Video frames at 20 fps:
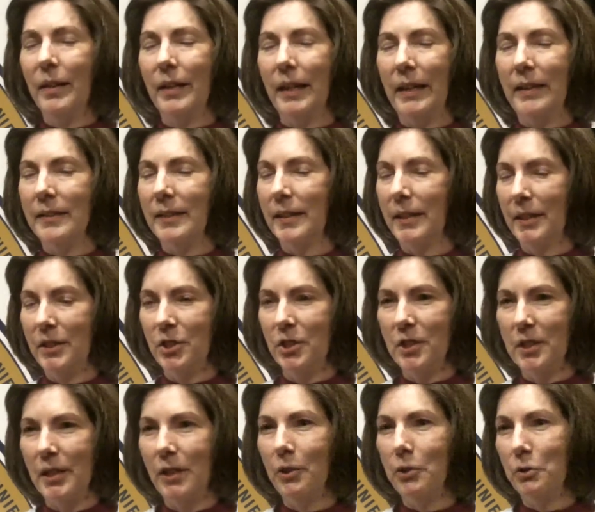And can I
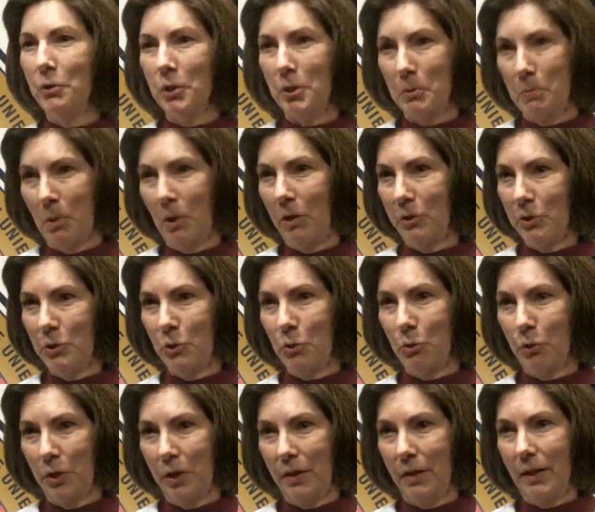just tell you a small
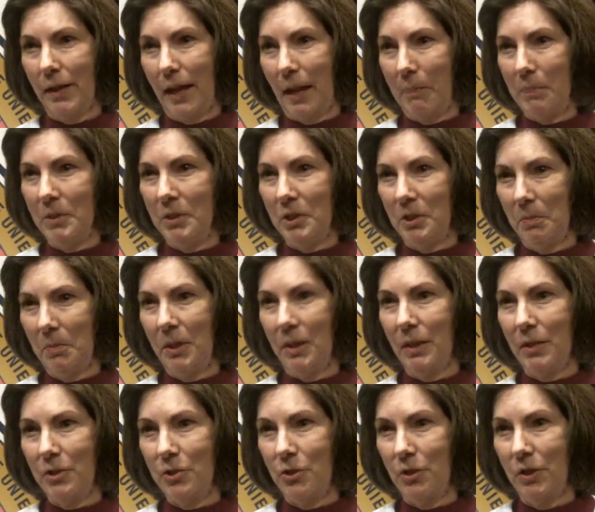story that happened to me
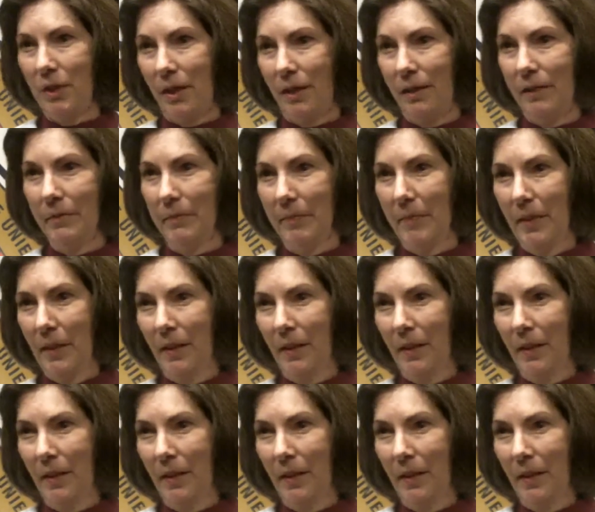yesterday?